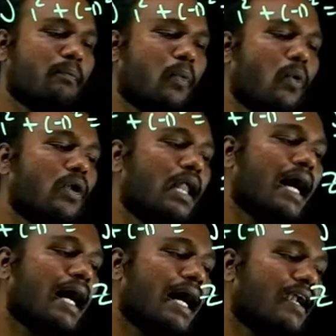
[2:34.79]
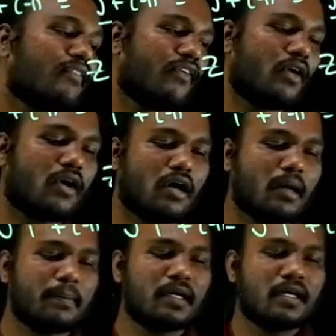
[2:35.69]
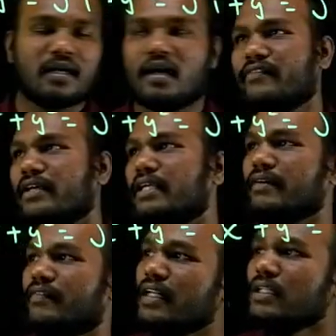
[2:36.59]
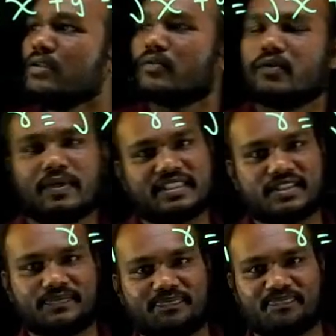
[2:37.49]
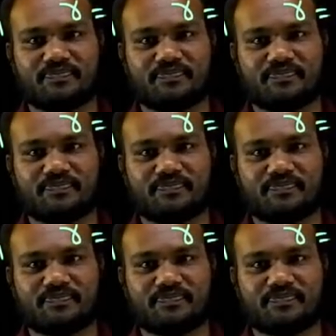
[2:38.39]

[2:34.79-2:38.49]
the polar form of a given question.